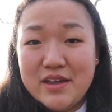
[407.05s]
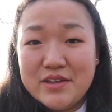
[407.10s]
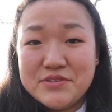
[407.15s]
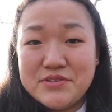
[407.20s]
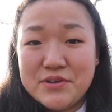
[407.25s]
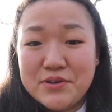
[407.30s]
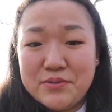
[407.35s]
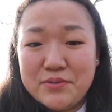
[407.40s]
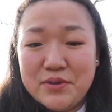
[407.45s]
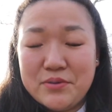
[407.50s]

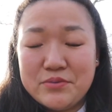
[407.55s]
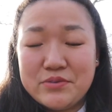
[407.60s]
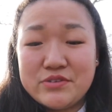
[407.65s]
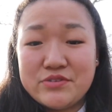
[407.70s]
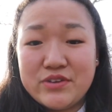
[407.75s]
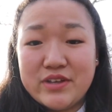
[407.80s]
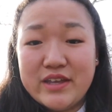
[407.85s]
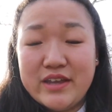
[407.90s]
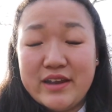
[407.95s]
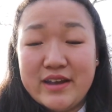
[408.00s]
So it
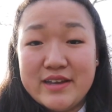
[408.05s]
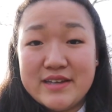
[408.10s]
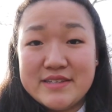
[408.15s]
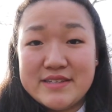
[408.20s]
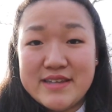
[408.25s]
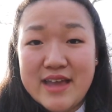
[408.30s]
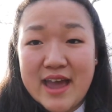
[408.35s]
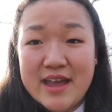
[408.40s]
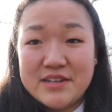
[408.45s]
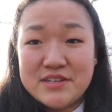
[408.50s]
was really
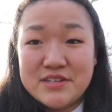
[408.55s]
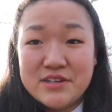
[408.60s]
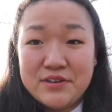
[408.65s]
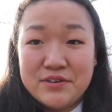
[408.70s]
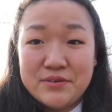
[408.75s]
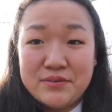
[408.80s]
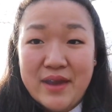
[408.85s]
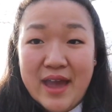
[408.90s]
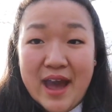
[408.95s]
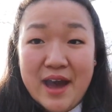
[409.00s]
nice, and
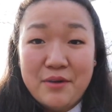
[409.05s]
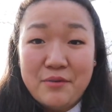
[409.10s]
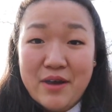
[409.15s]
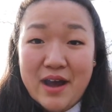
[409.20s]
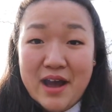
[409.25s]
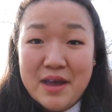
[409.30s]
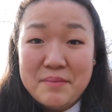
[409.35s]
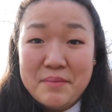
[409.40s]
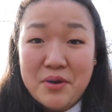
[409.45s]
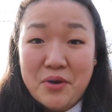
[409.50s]
so now
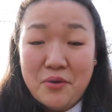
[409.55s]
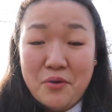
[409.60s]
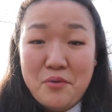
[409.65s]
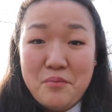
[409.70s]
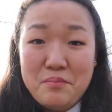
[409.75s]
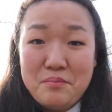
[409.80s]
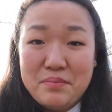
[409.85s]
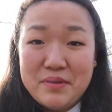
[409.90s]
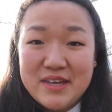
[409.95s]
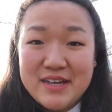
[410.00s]
I'm
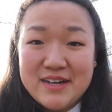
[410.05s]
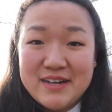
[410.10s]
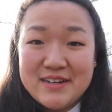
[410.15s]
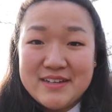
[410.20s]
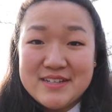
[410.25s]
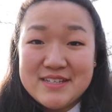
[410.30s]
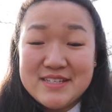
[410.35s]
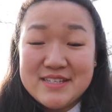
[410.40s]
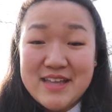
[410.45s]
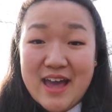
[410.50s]
home
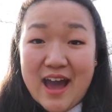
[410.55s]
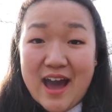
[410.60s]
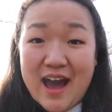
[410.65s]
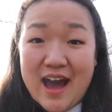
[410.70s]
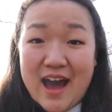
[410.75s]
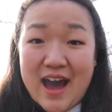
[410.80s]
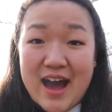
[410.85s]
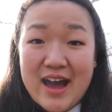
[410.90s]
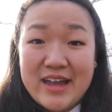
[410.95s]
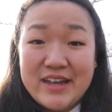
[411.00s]
because
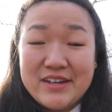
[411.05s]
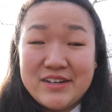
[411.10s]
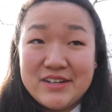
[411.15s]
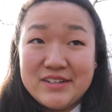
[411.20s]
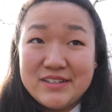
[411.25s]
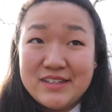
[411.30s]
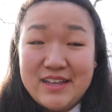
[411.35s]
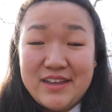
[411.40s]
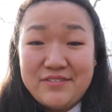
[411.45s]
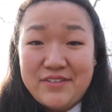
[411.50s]
I
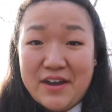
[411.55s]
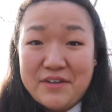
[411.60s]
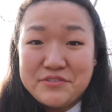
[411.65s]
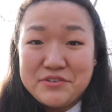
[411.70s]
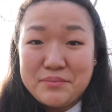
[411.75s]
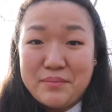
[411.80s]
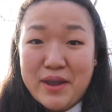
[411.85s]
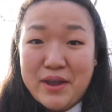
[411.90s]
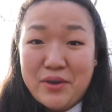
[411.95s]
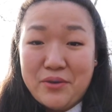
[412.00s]
could leave
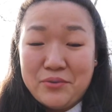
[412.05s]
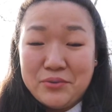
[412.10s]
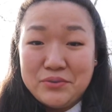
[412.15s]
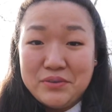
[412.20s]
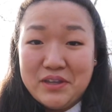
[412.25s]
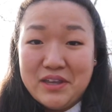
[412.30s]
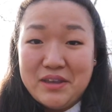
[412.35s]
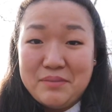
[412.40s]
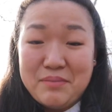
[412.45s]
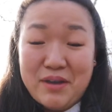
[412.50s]
after
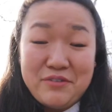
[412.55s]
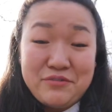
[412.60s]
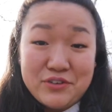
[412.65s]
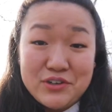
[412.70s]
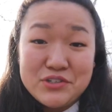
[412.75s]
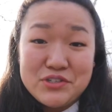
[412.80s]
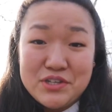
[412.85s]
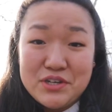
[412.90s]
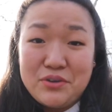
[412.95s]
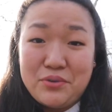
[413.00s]
my
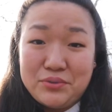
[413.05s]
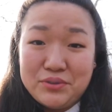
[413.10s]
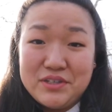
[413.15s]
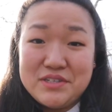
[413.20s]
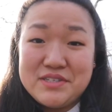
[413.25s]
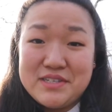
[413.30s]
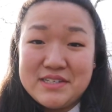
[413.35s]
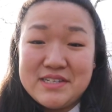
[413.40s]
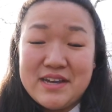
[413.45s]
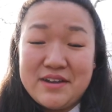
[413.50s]
first and only
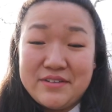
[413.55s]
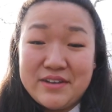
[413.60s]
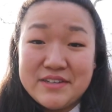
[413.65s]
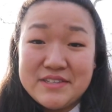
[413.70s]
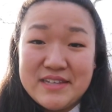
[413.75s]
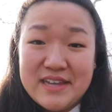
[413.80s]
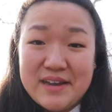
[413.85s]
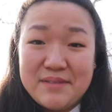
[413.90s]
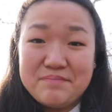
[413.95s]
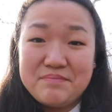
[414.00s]
sit-down
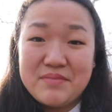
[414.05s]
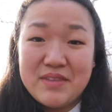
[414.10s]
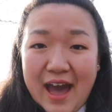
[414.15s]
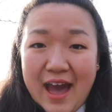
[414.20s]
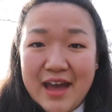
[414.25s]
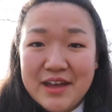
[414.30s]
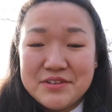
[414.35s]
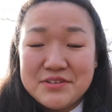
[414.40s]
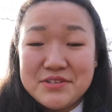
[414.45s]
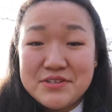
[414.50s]
exam.
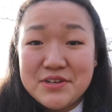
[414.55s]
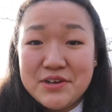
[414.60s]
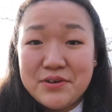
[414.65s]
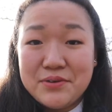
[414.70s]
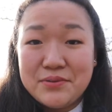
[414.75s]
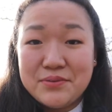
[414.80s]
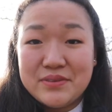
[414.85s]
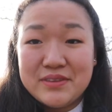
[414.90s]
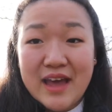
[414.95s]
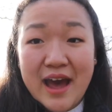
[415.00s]
And
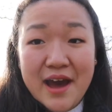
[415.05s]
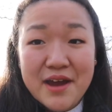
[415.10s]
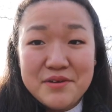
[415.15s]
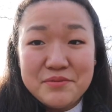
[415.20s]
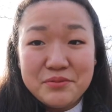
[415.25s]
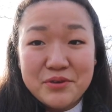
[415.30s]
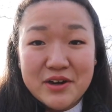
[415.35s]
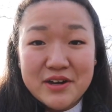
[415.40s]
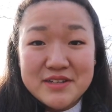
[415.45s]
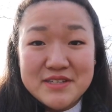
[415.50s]
so that
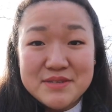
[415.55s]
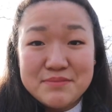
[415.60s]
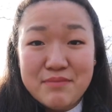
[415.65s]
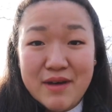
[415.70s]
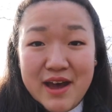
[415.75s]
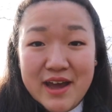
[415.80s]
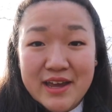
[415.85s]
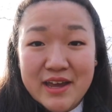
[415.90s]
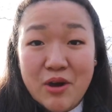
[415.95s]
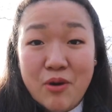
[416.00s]
was
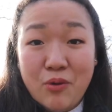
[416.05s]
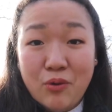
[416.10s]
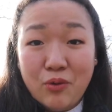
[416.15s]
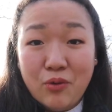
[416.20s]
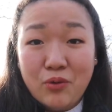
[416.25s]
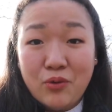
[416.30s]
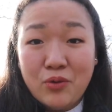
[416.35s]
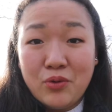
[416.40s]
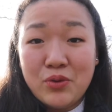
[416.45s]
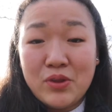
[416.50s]
my
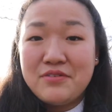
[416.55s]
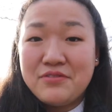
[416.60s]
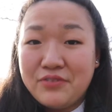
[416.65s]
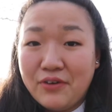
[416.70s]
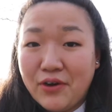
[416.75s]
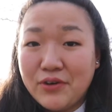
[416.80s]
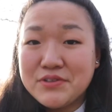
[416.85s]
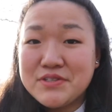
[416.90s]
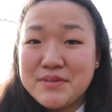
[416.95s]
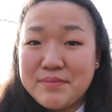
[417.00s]
whole
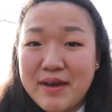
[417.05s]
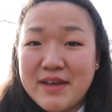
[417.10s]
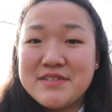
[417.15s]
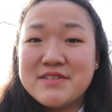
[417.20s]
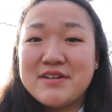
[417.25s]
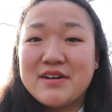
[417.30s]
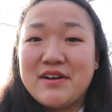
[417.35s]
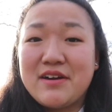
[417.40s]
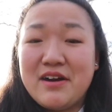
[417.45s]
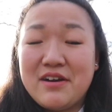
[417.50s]
fall
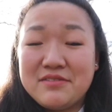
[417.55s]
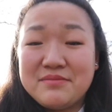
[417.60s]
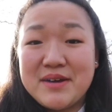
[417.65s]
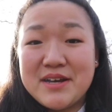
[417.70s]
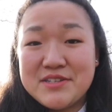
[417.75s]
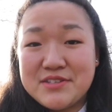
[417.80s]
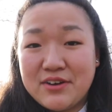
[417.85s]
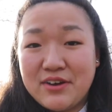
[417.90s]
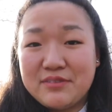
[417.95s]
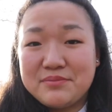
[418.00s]
semester of
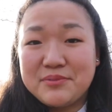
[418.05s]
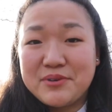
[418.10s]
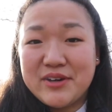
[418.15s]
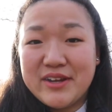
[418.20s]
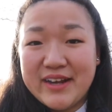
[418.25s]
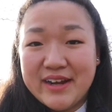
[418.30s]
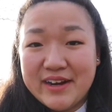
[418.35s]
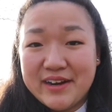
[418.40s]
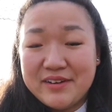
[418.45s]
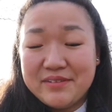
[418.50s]
my sophomore
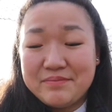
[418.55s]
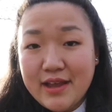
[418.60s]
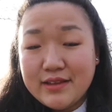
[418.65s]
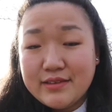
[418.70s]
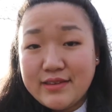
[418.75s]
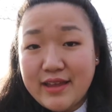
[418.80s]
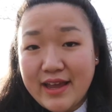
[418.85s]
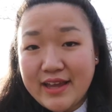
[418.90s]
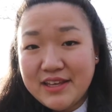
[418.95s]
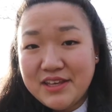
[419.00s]
year.
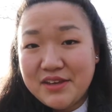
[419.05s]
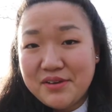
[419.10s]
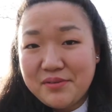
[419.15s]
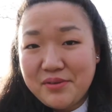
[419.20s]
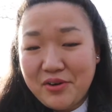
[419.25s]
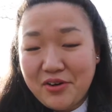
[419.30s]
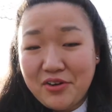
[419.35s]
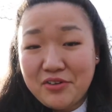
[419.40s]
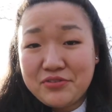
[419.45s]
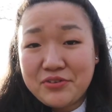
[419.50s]
Thank you
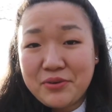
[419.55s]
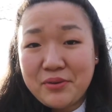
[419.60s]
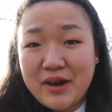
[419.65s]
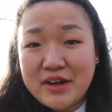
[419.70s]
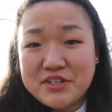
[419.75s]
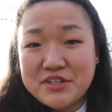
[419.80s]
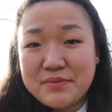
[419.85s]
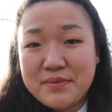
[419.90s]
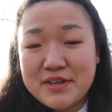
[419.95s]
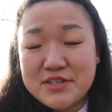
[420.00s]
all for
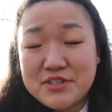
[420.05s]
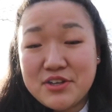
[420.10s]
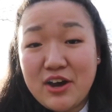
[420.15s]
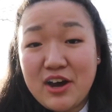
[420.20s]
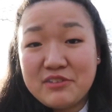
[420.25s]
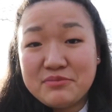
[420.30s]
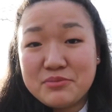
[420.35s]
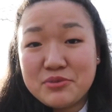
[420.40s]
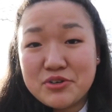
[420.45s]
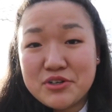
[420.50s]
watching my
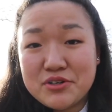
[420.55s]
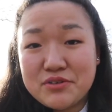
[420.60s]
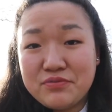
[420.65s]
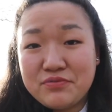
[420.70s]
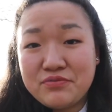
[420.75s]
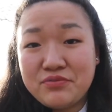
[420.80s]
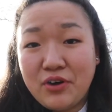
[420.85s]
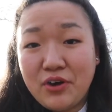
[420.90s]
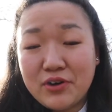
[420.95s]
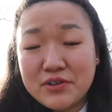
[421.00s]
sophomore
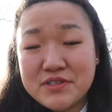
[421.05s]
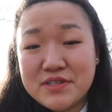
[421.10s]
fall